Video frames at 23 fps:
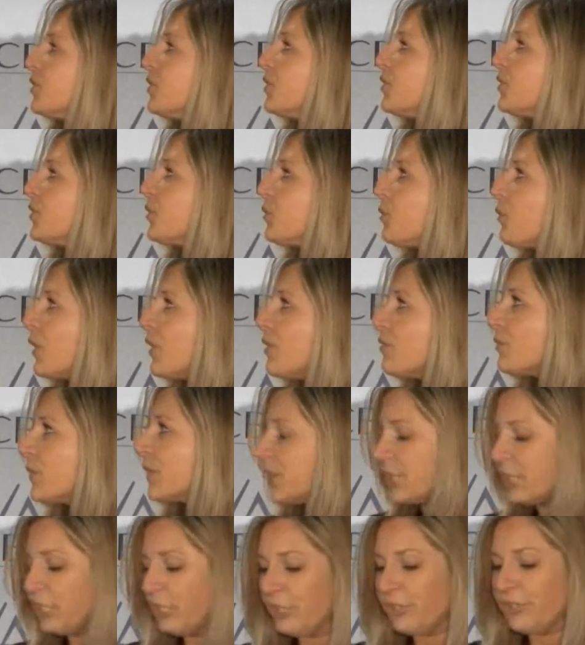So what have we
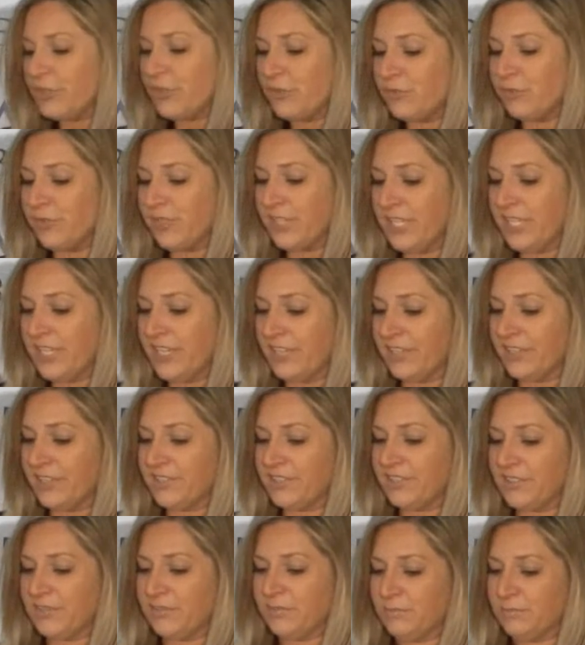learned over the
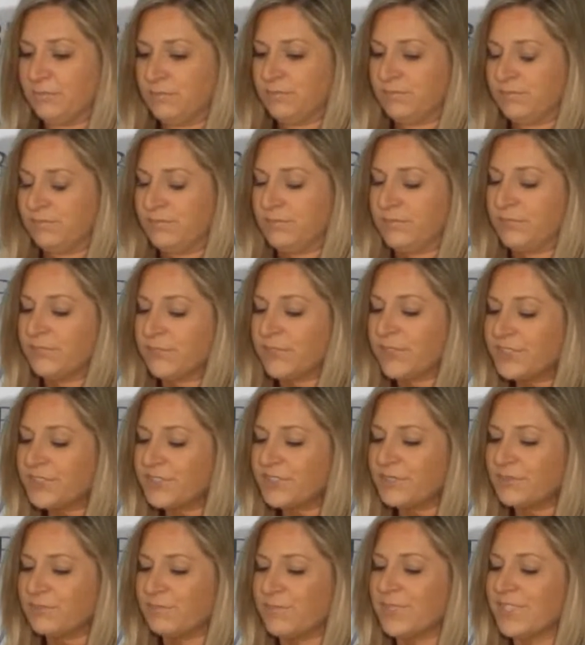years? First,
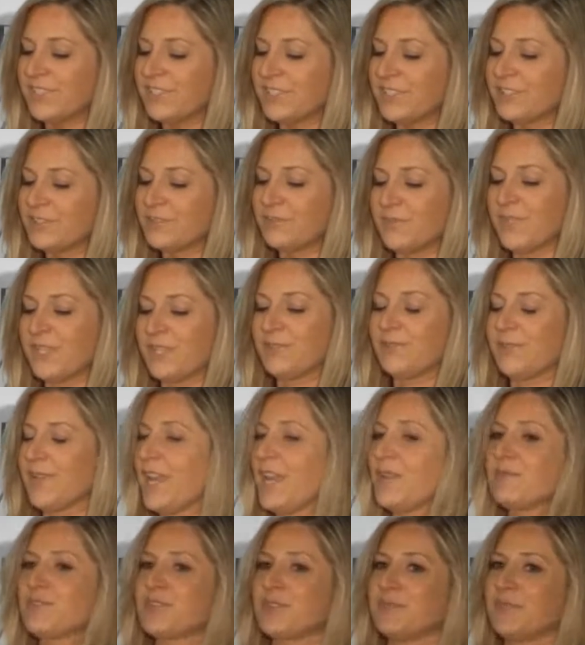we learned we don't
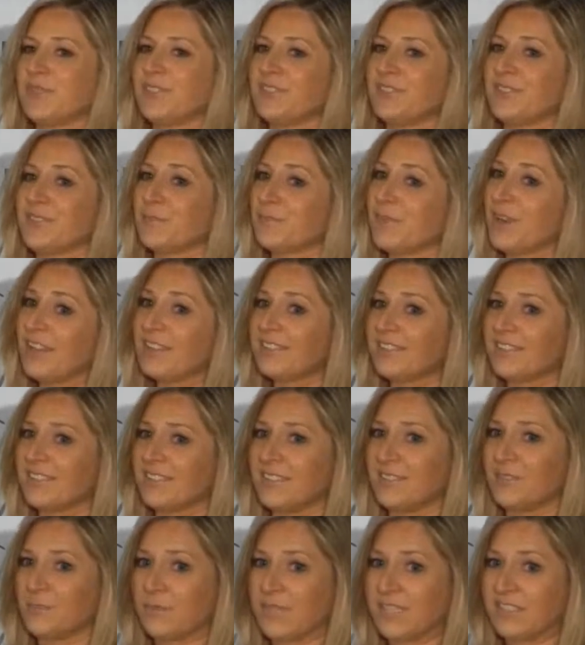capture business
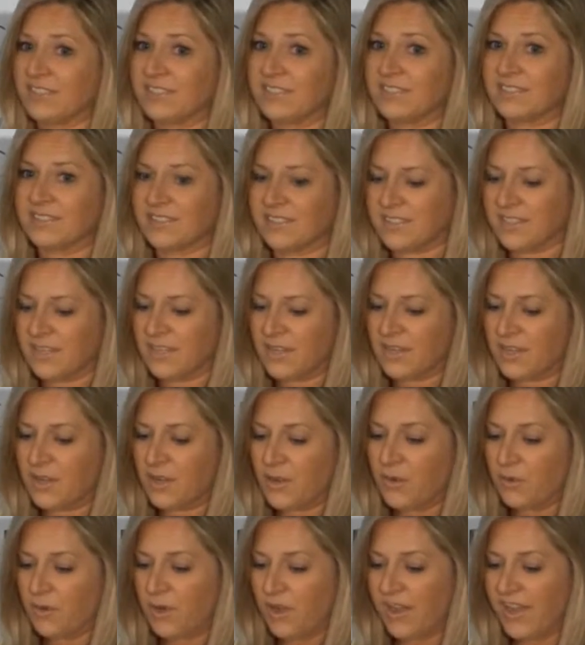processes well.
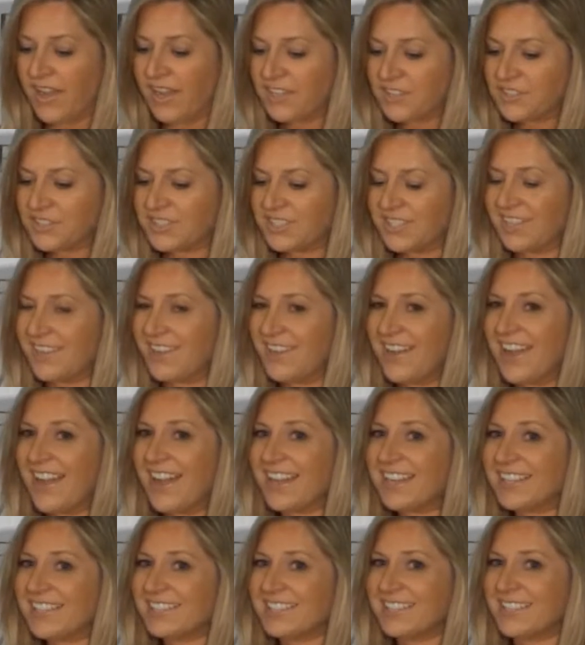Actually,
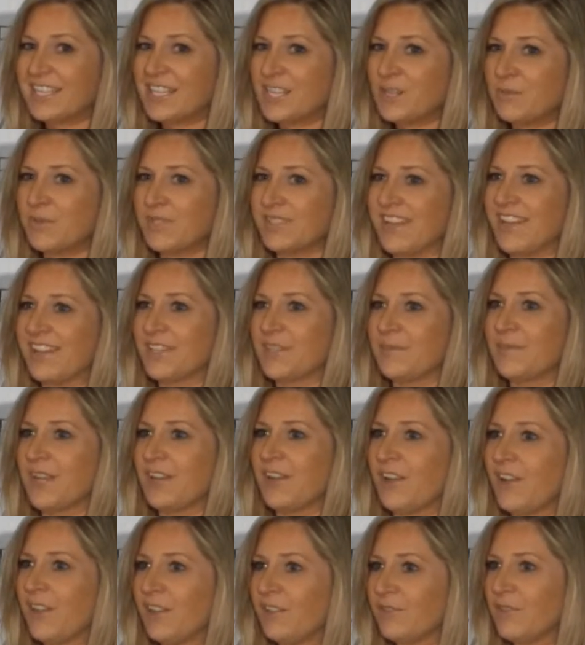IT would document
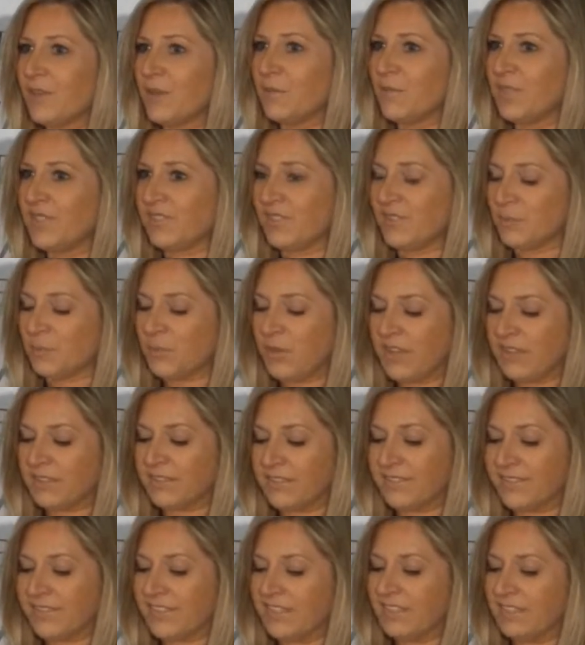all of our business
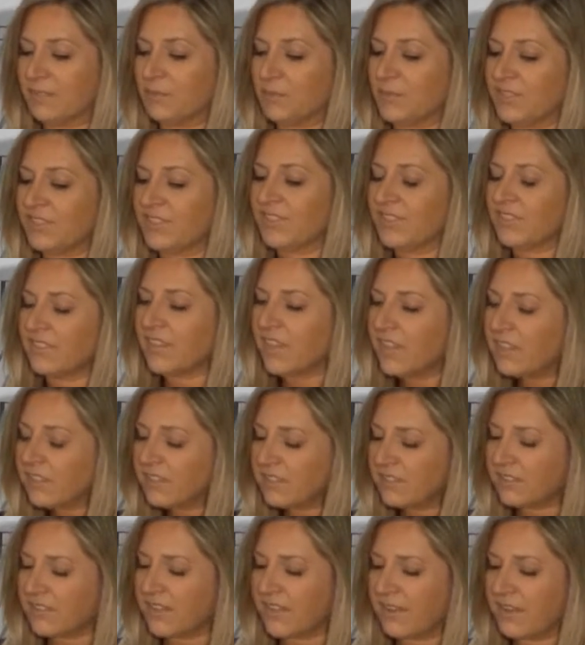processes, which is slightly
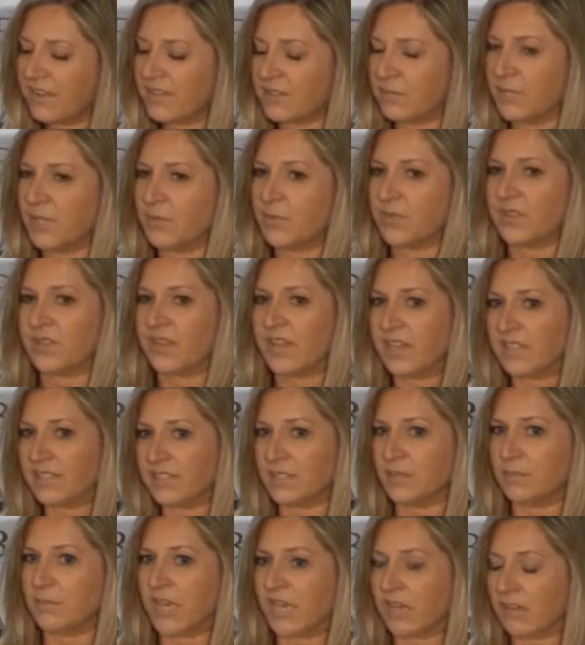scary to me with an
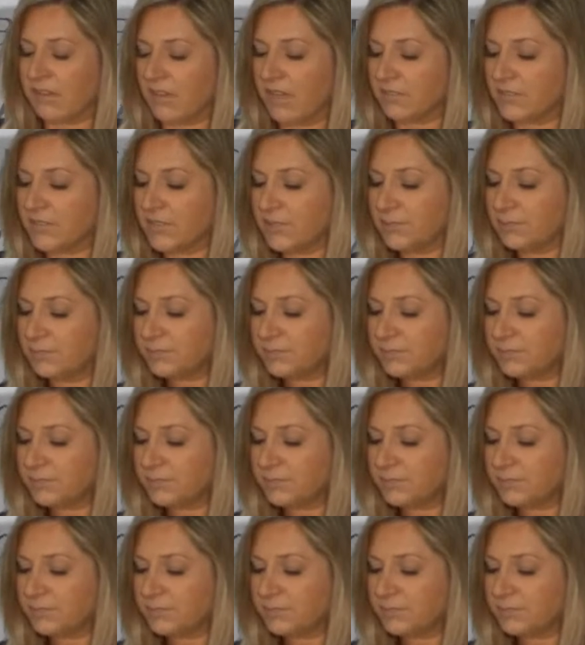IT background.